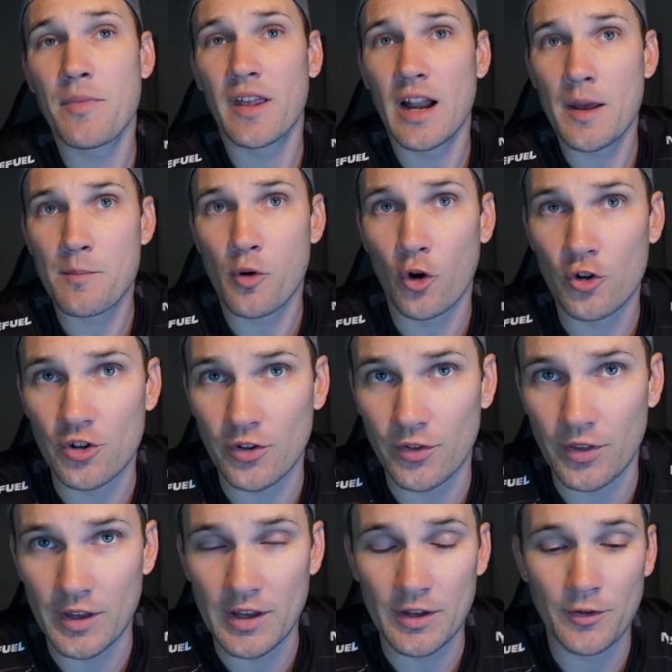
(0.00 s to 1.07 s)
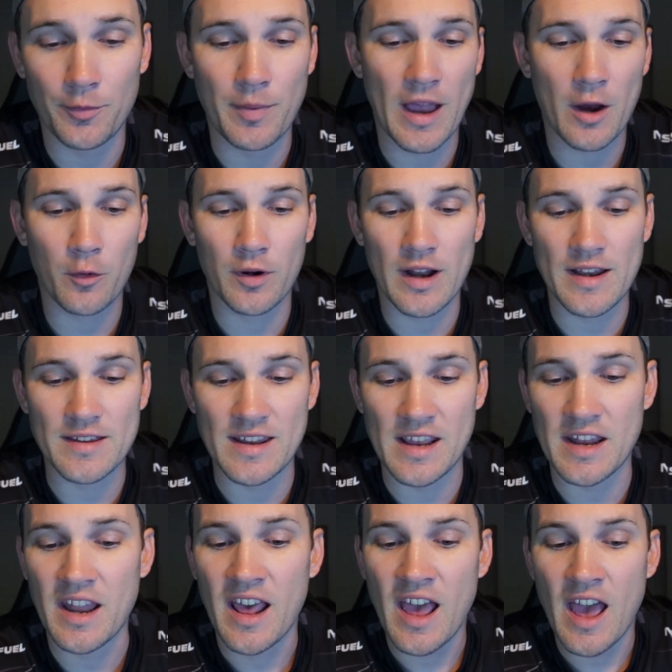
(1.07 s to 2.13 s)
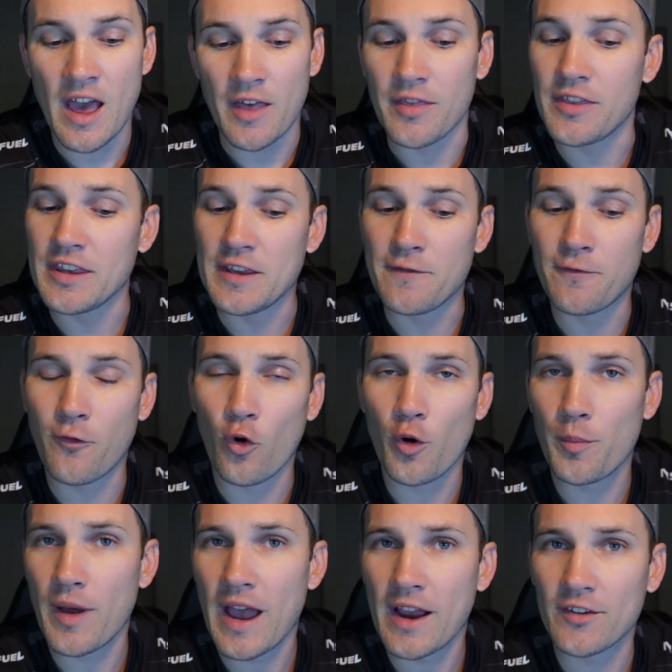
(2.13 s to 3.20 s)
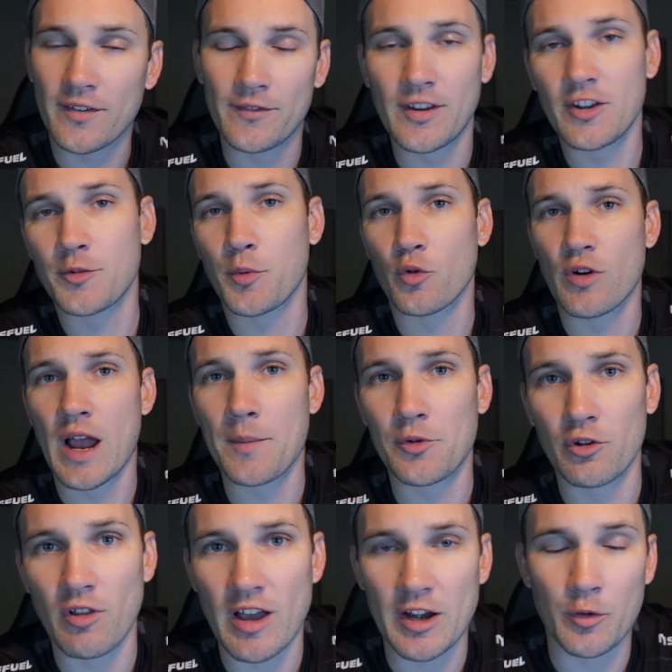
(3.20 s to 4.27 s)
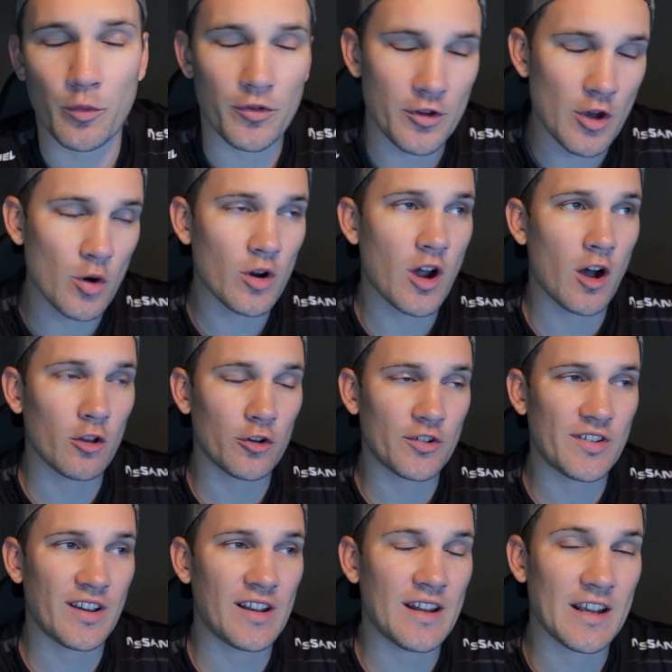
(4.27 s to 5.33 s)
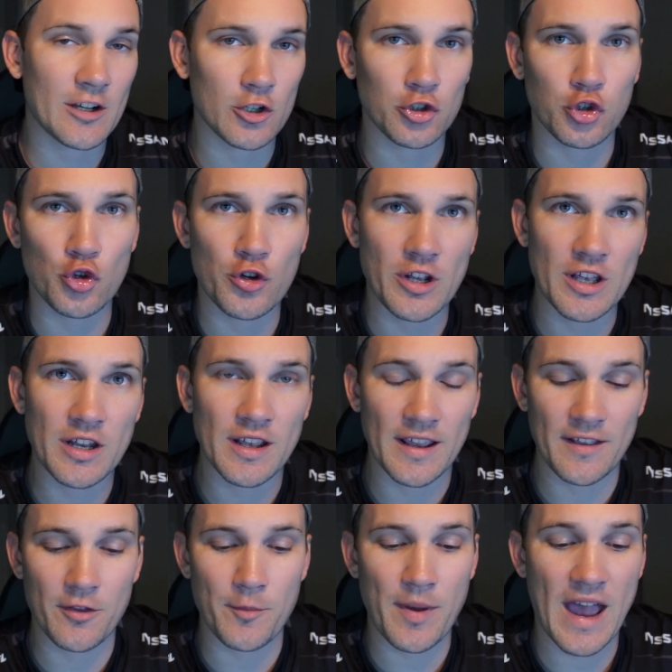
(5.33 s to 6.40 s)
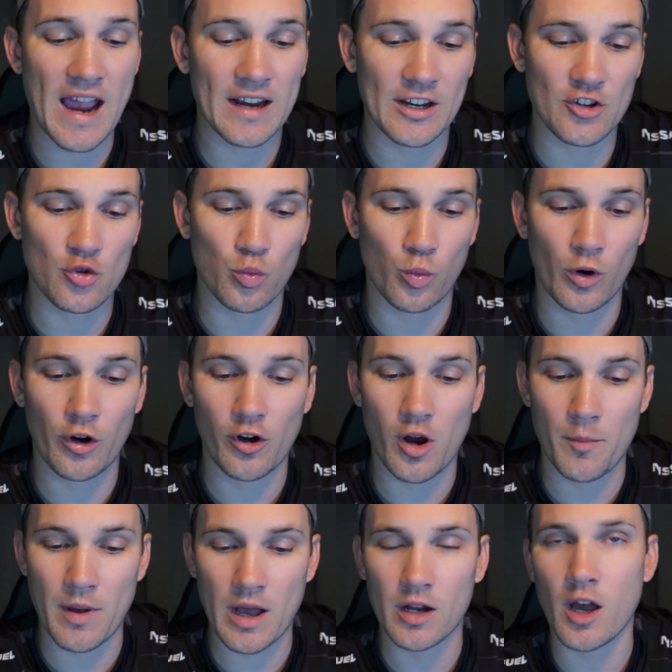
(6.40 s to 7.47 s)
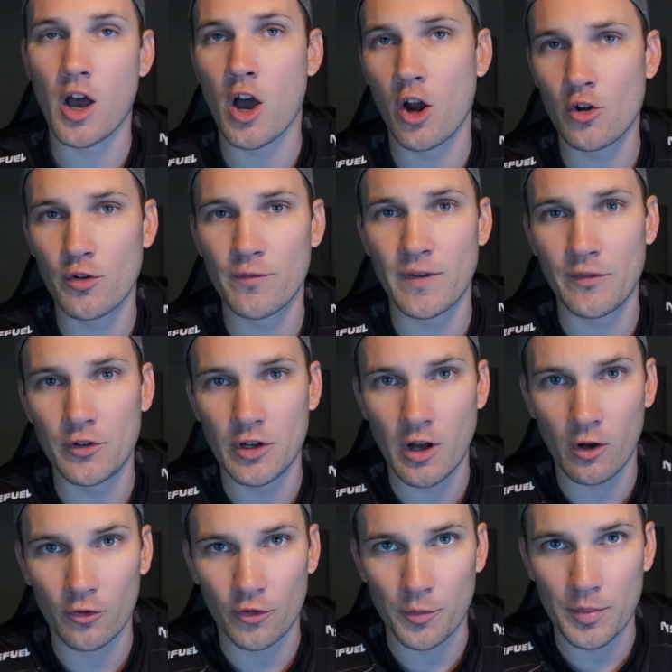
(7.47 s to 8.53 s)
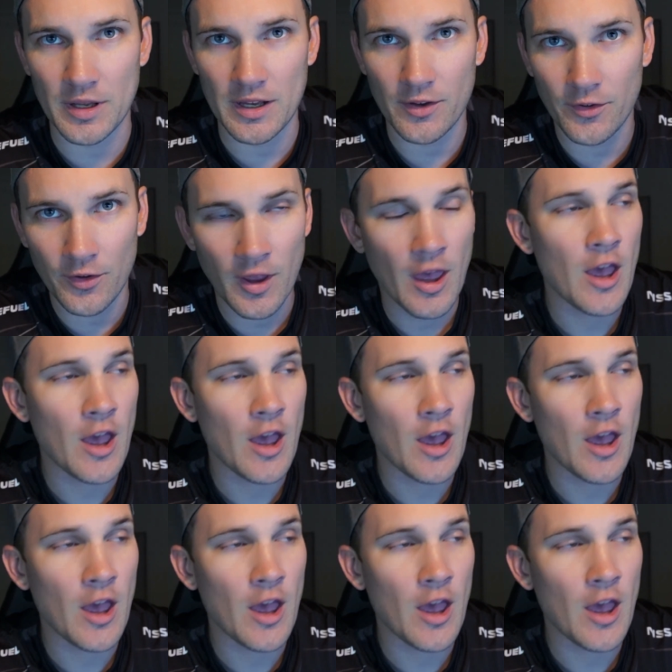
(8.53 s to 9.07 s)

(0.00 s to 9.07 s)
that I purchased these, back when I did, the 4 packs of tintable Raptor liner with no color tint included in the package were about $150 a piece.